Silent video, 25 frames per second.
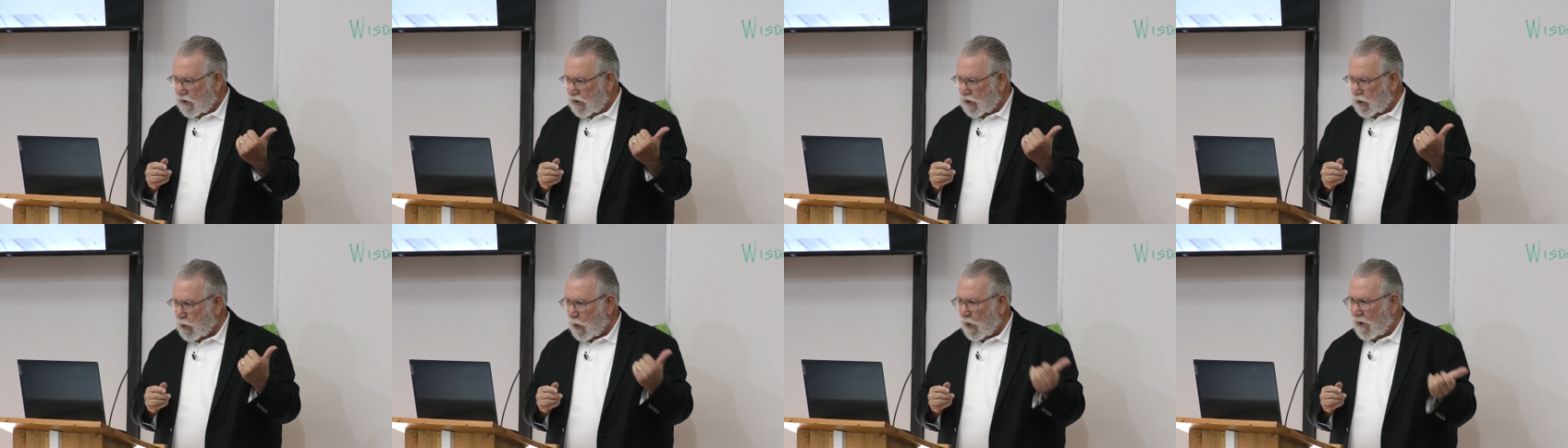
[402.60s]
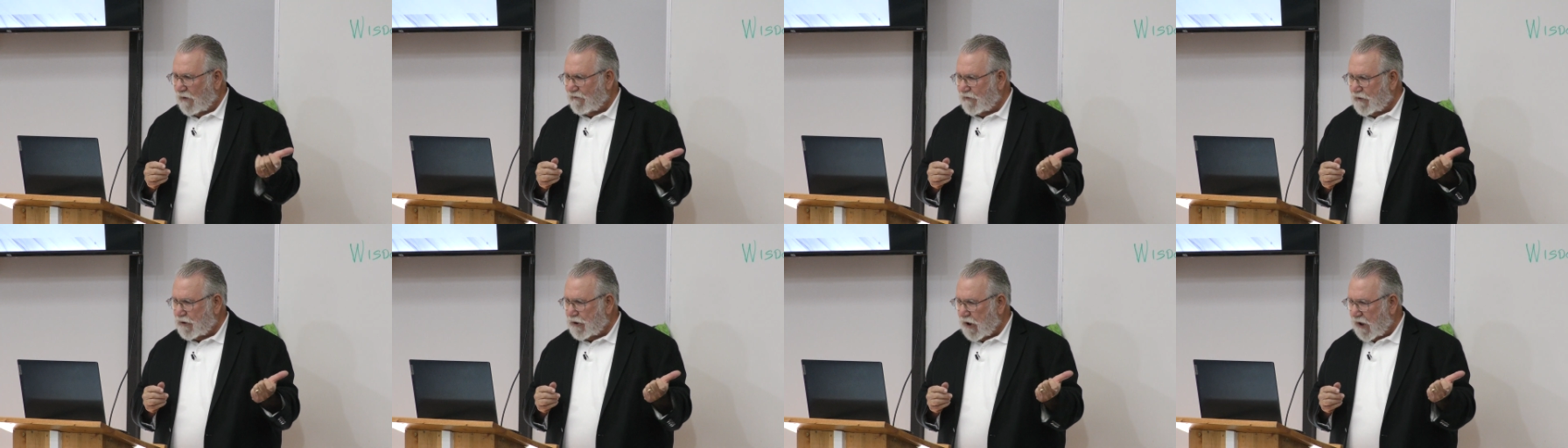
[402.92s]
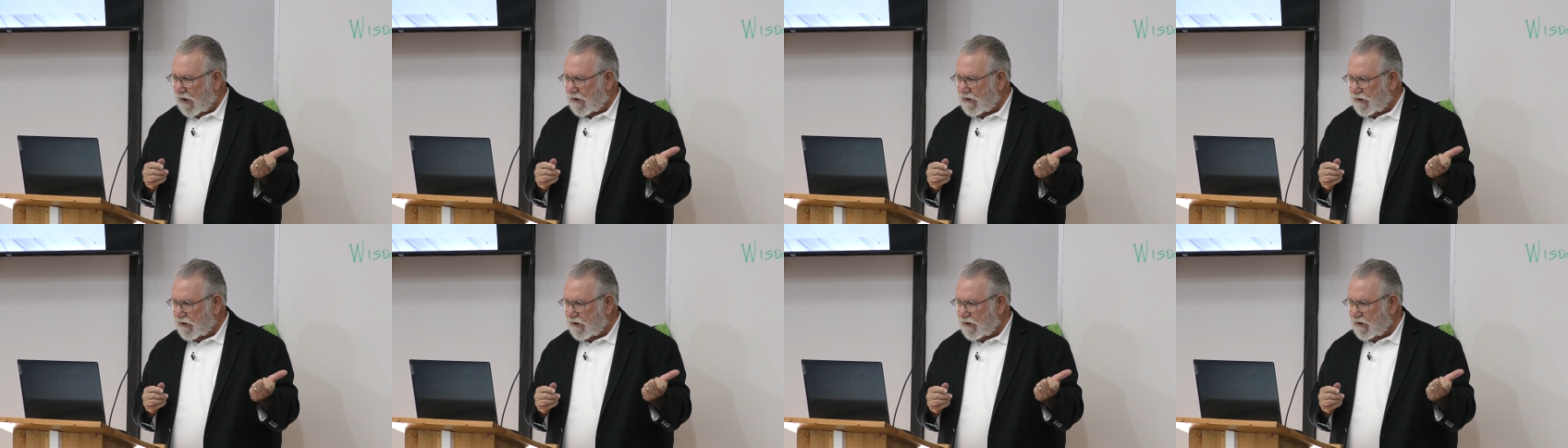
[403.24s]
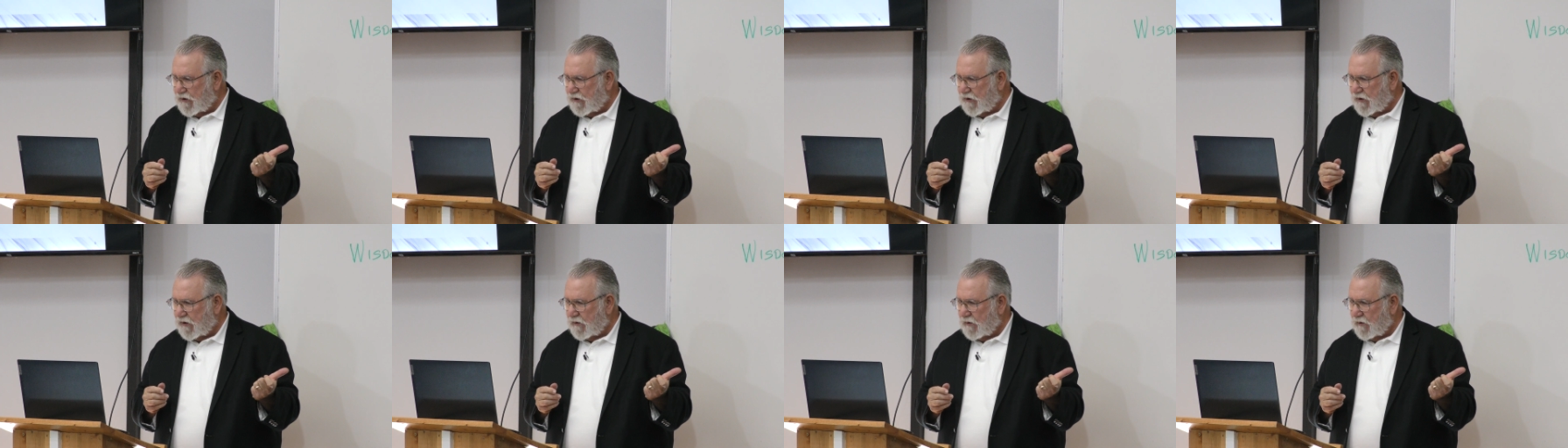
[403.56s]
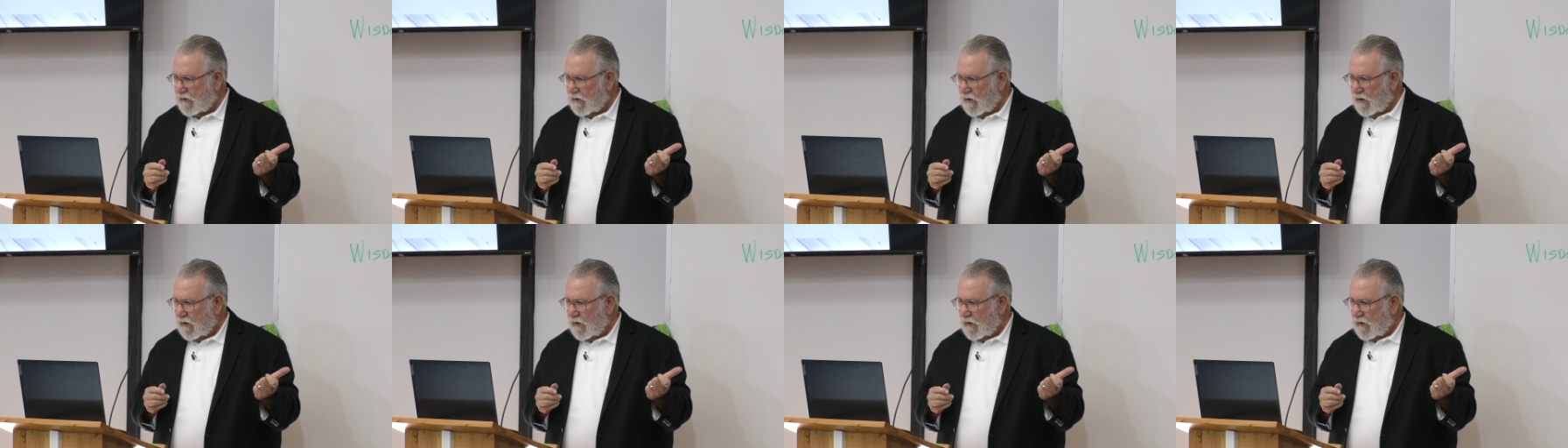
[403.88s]
12 judges
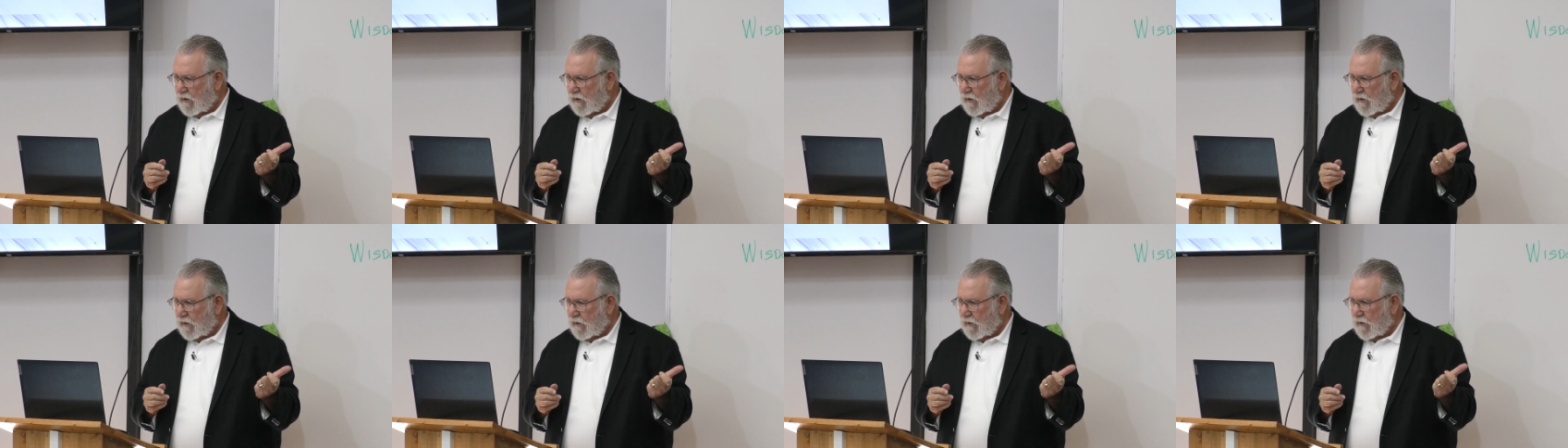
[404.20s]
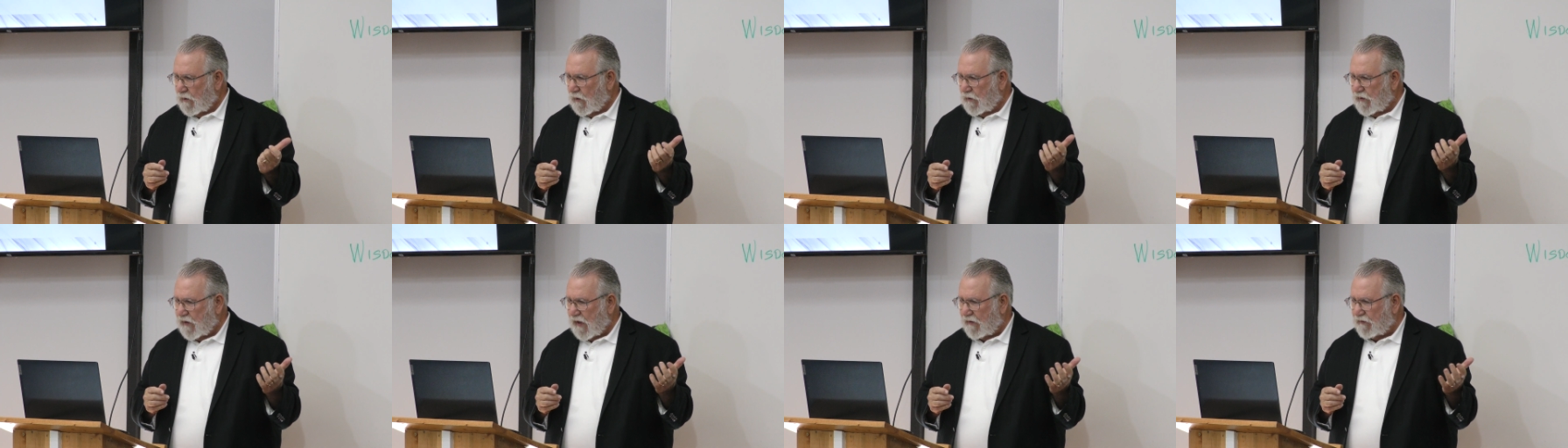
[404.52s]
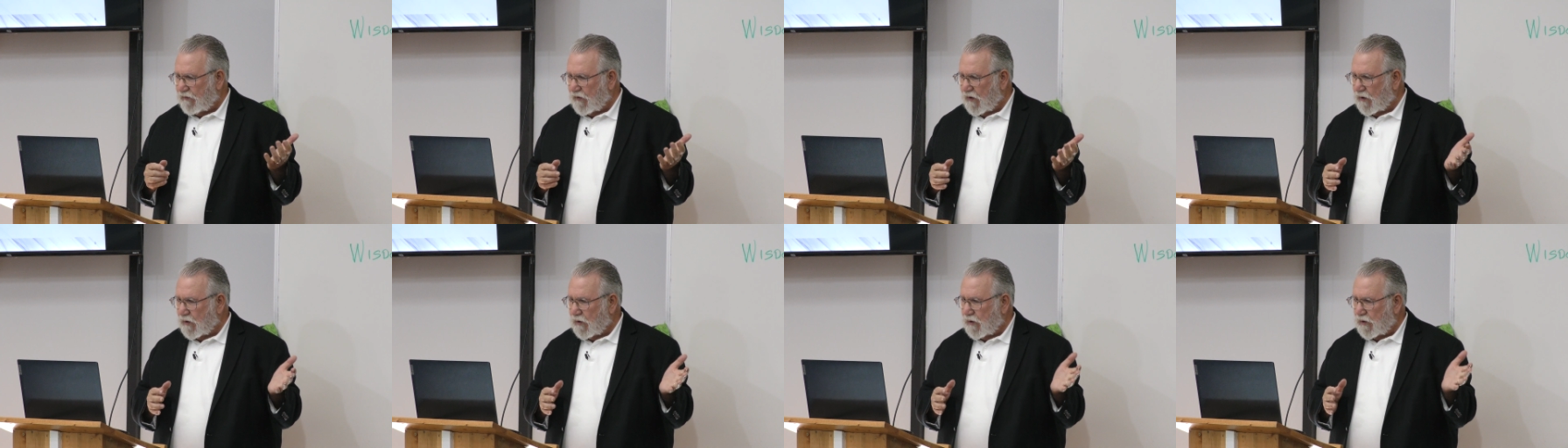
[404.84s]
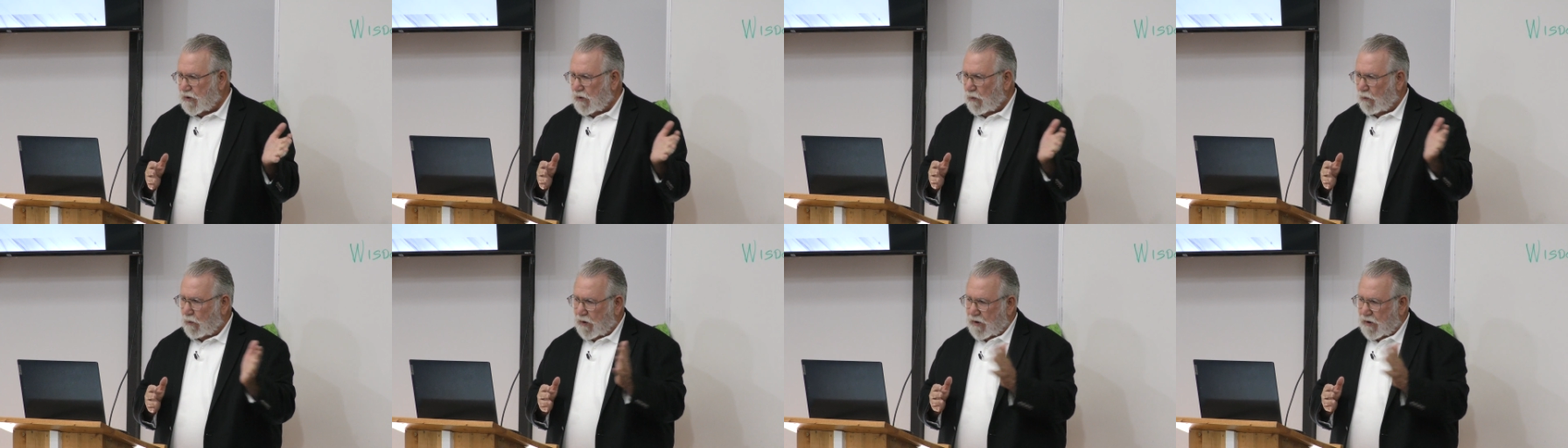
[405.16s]
that